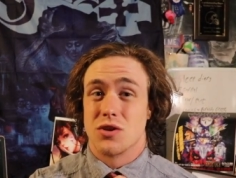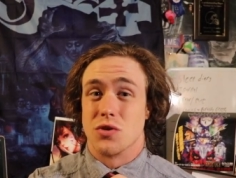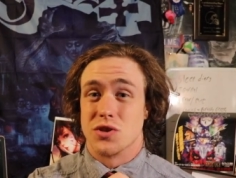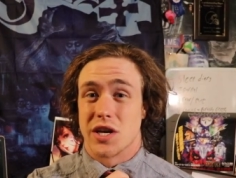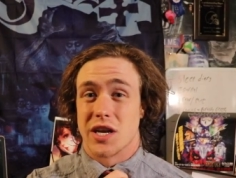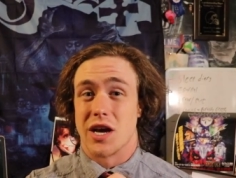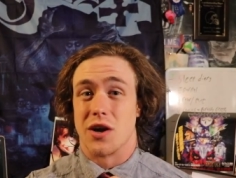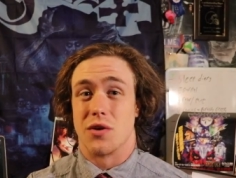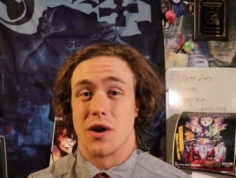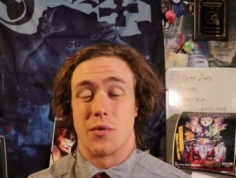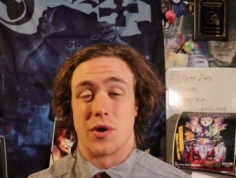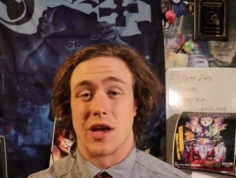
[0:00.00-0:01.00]
Go check it
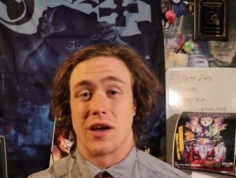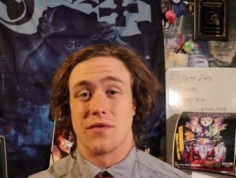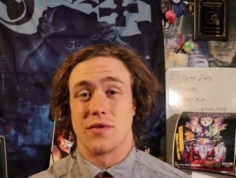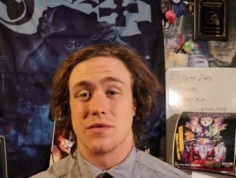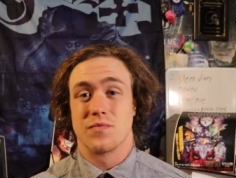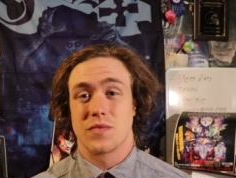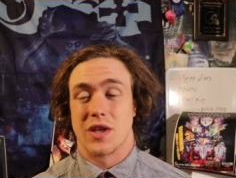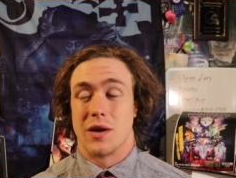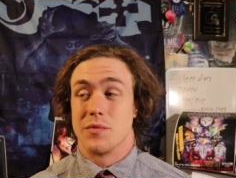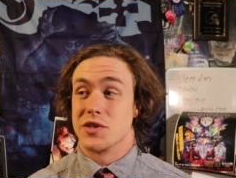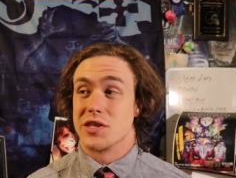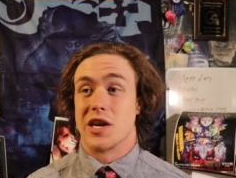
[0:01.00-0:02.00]
out. I want to have,
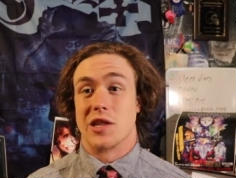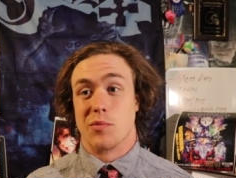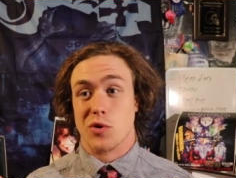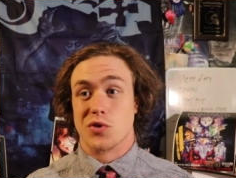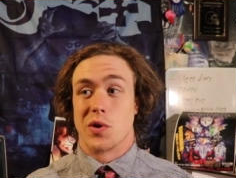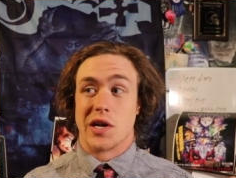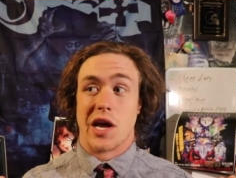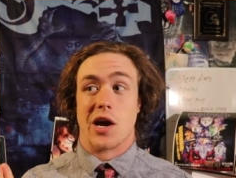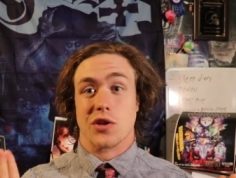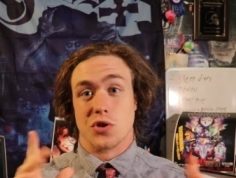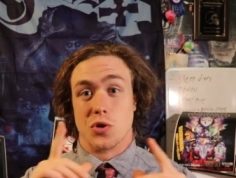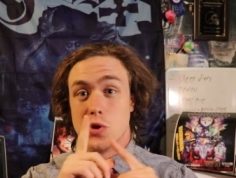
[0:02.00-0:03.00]
I'm designing the merch right
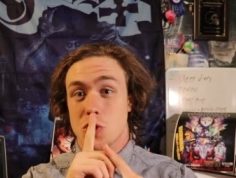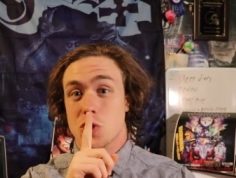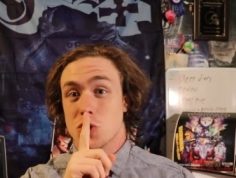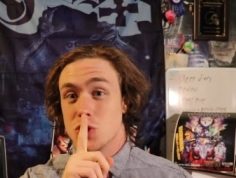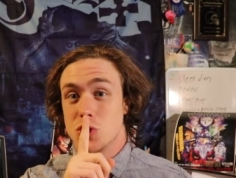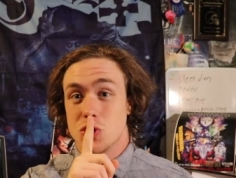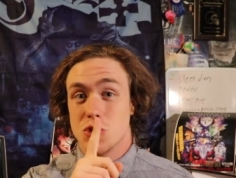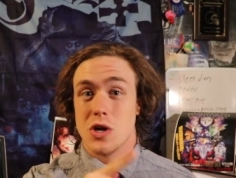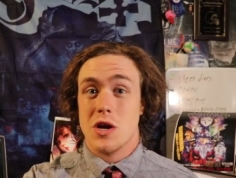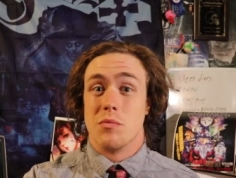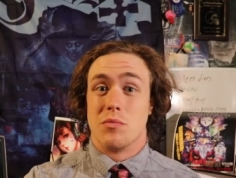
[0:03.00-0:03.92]
now, so shh,